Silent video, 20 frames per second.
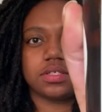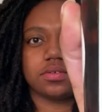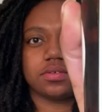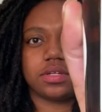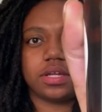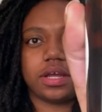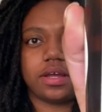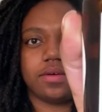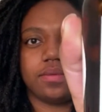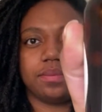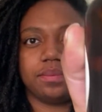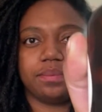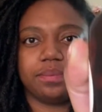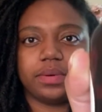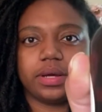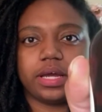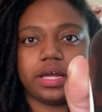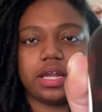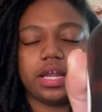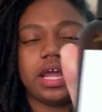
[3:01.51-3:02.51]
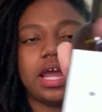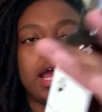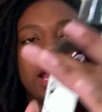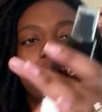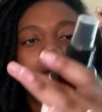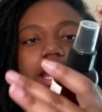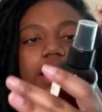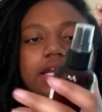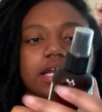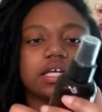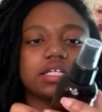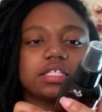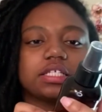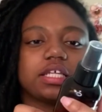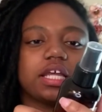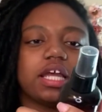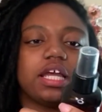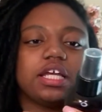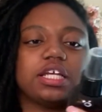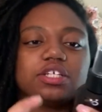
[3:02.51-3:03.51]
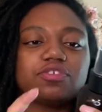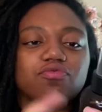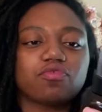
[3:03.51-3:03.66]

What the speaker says: on that. But it does says